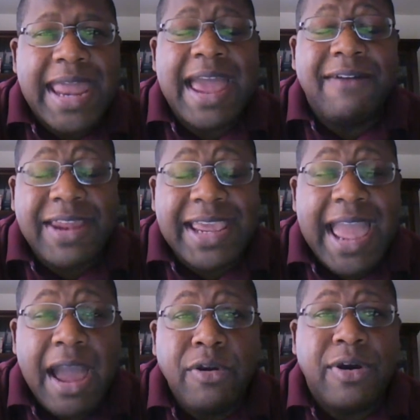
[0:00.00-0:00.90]
have an
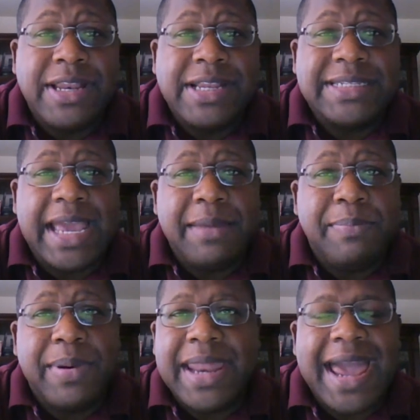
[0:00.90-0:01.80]
account on the
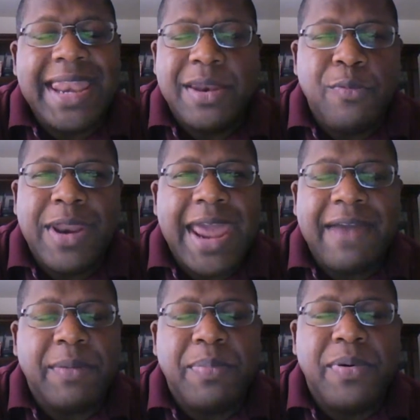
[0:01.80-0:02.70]
site, but I didn't want to
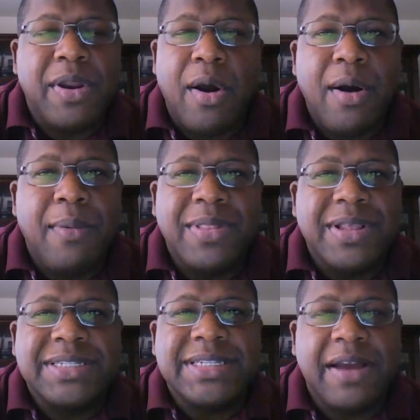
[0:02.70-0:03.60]
have to put all of the
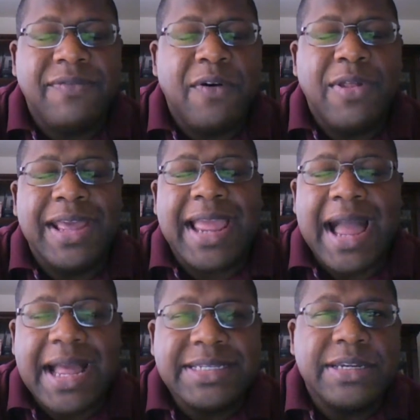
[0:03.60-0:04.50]
stuff, all the
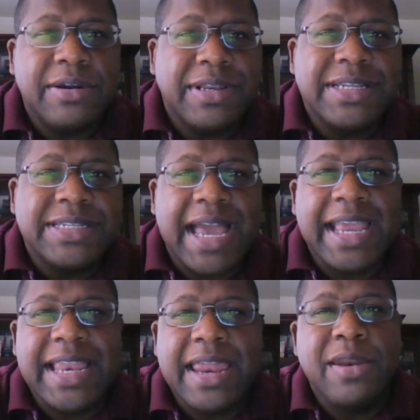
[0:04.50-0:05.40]
content on the
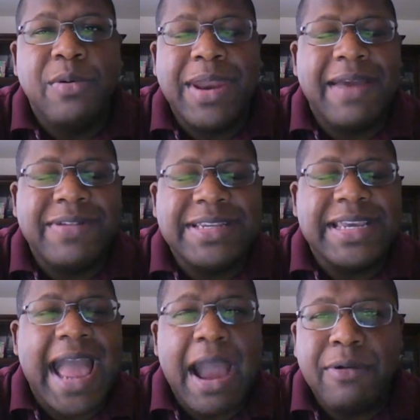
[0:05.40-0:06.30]
site. I didn't want to have to
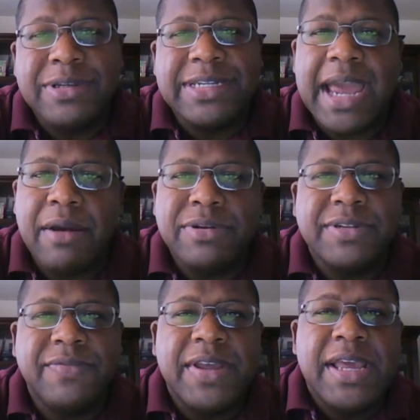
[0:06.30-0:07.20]
take hours and hours
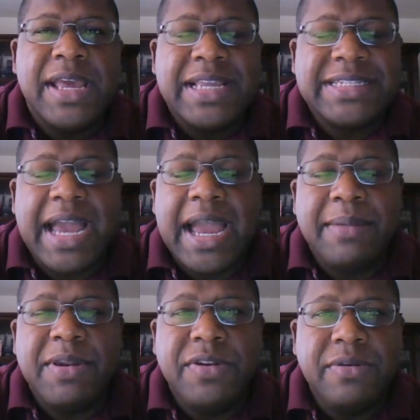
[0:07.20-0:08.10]
of
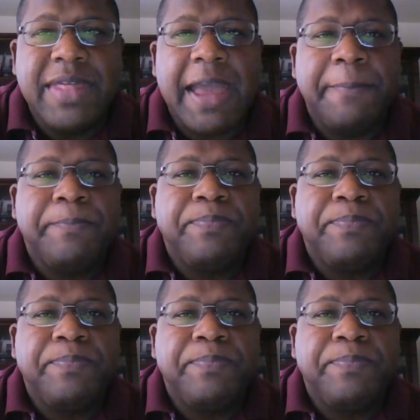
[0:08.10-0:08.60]
time to do that.